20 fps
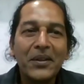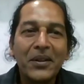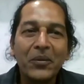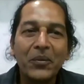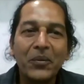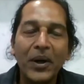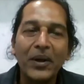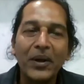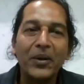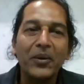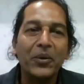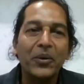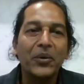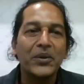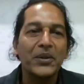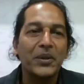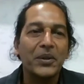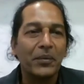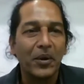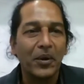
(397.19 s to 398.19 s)
one
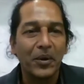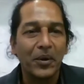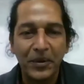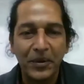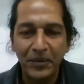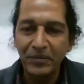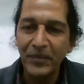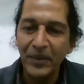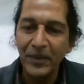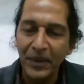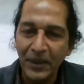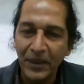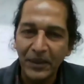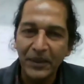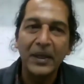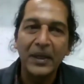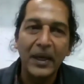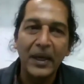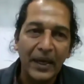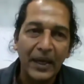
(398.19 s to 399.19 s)
knows about
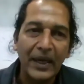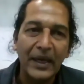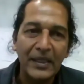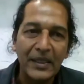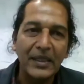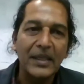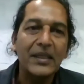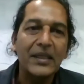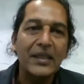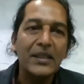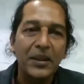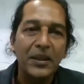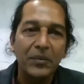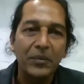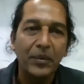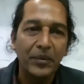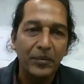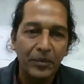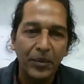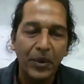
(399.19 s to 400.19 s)
exist in
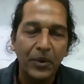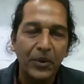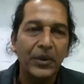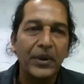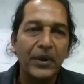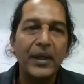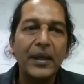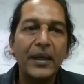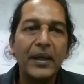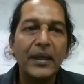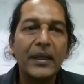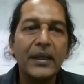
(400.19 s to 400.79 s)
botany,